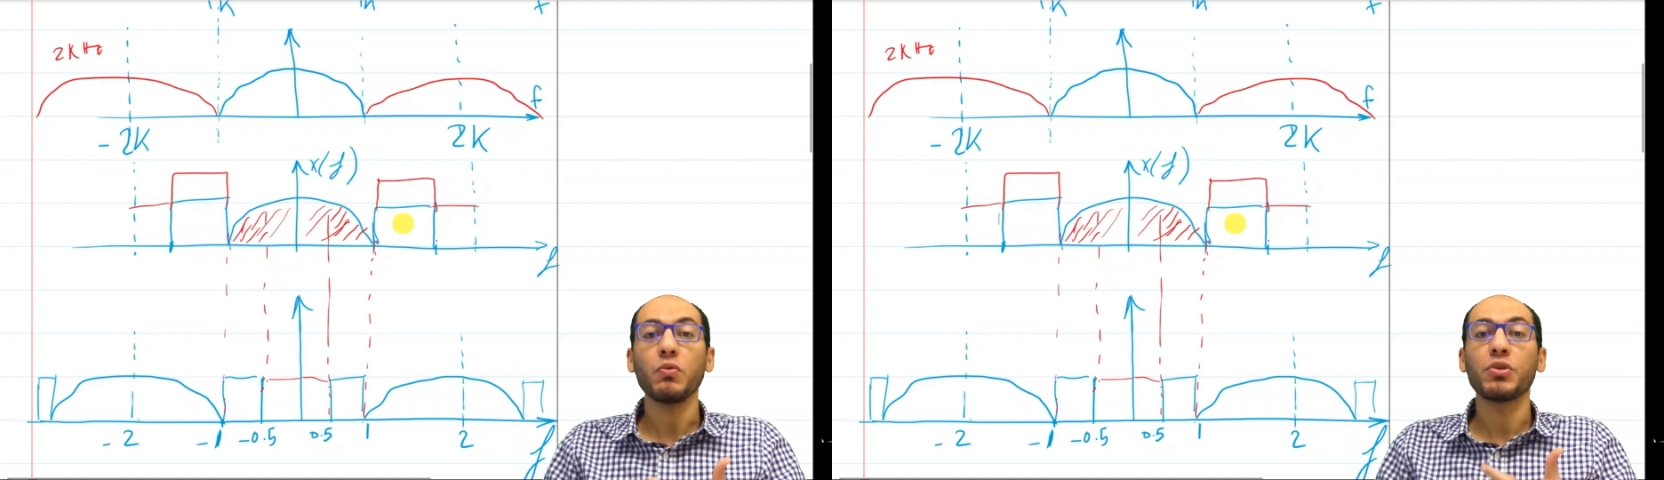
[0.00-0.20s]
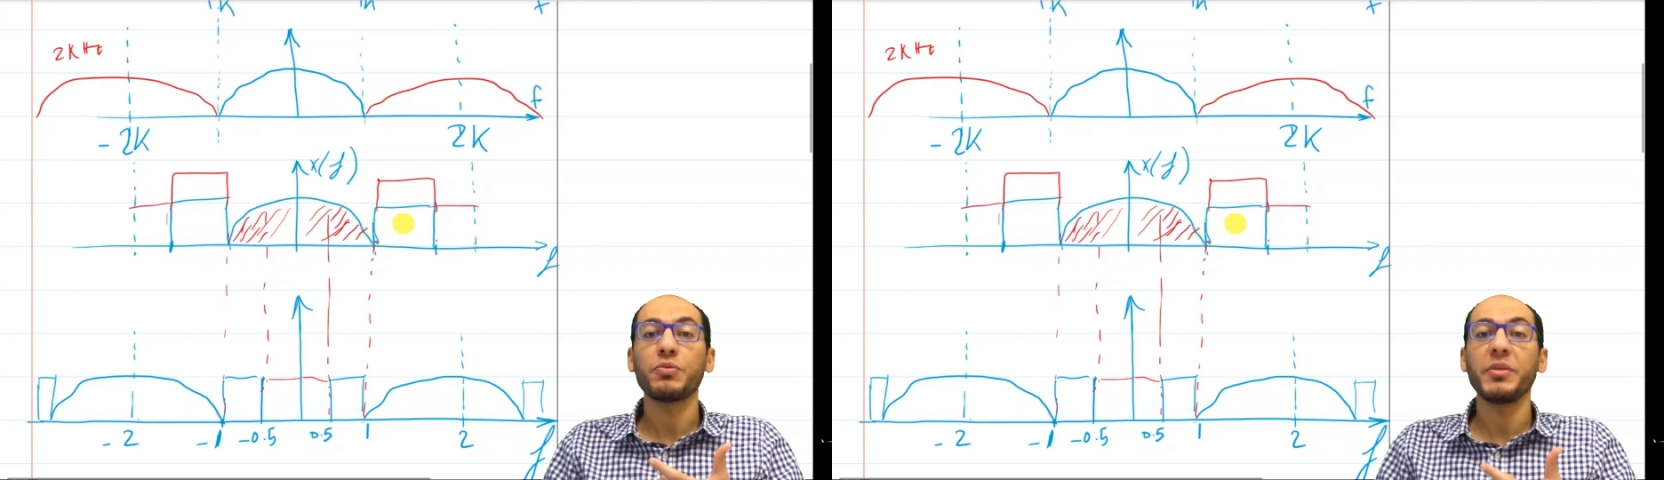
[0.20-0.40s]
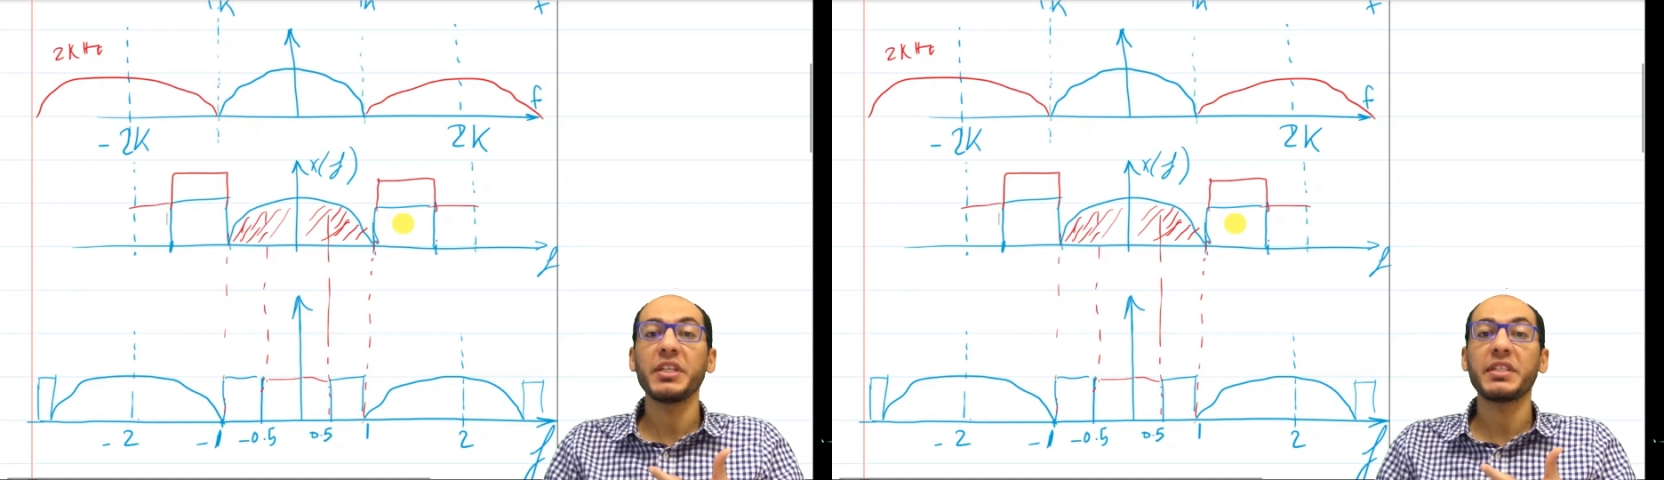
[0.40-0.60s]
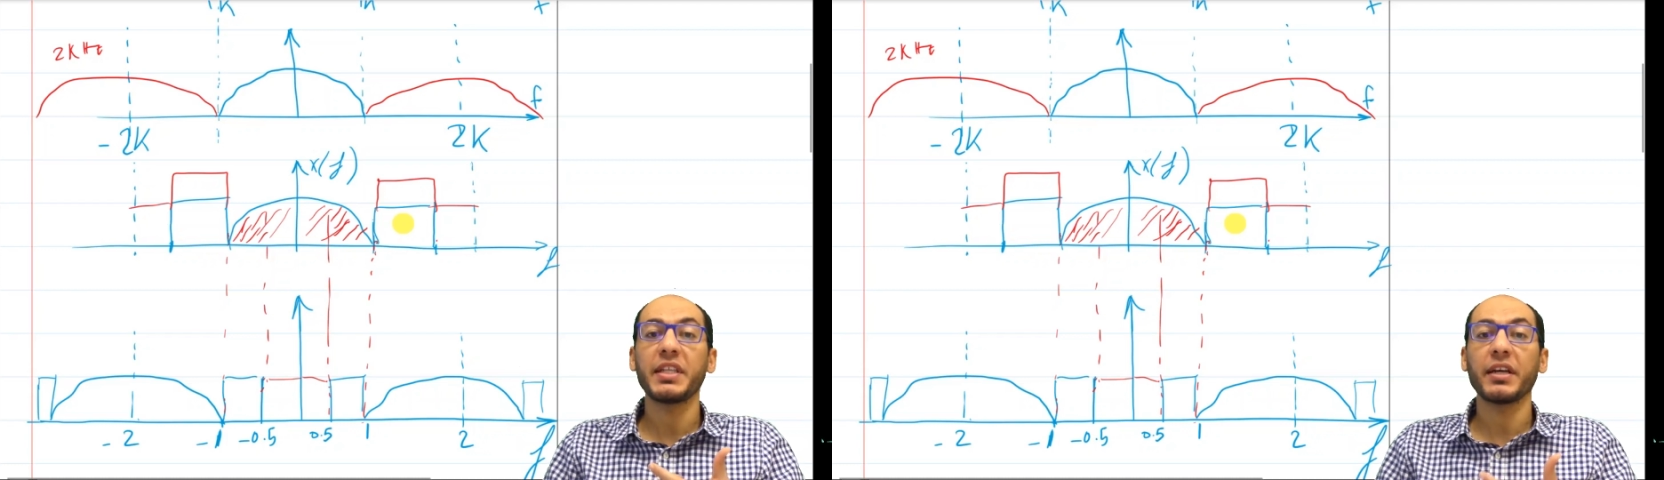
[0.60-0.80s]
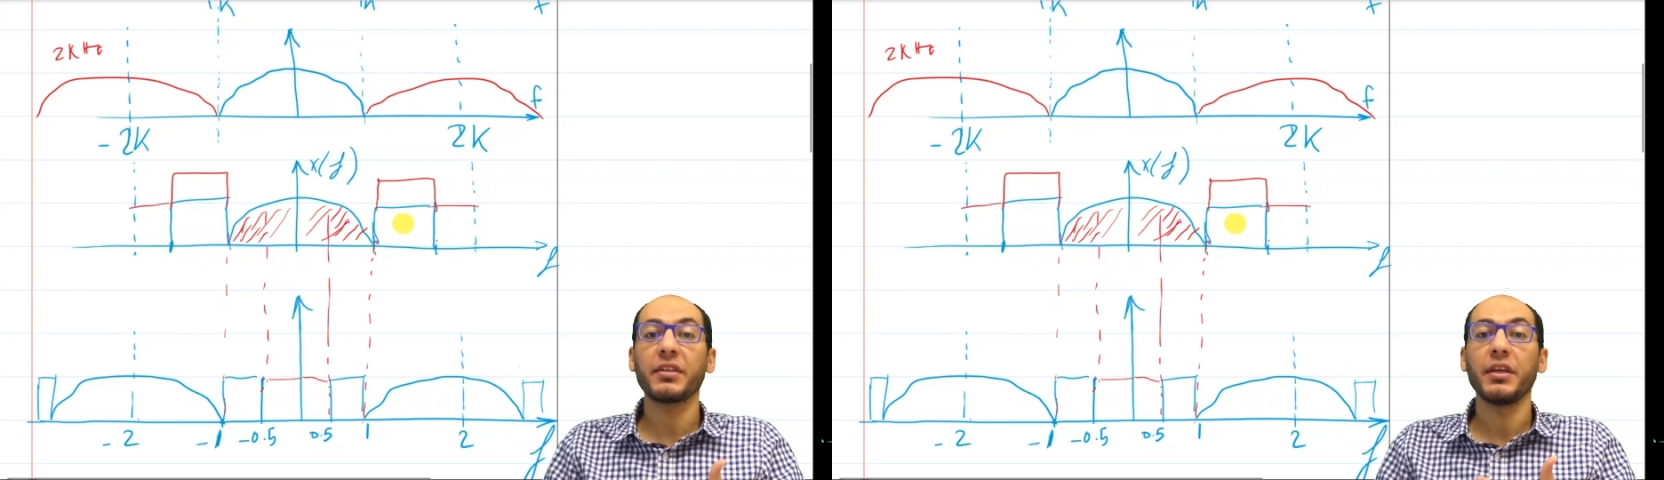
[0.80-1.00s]
which means
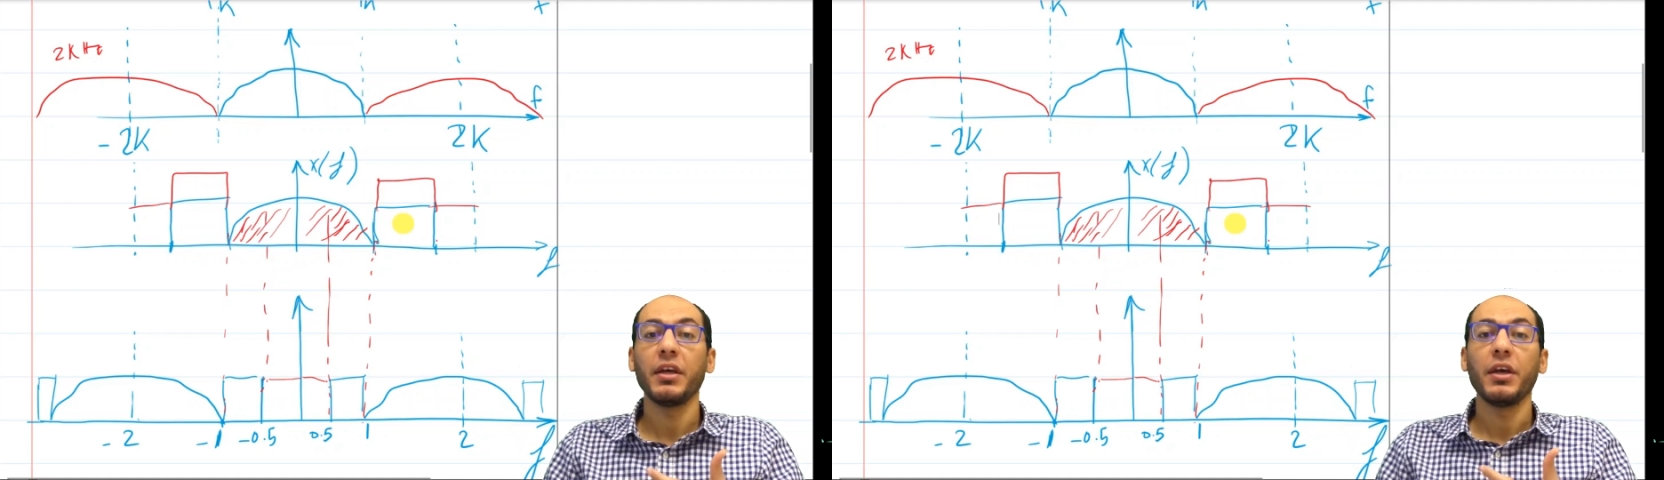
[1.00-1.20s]
that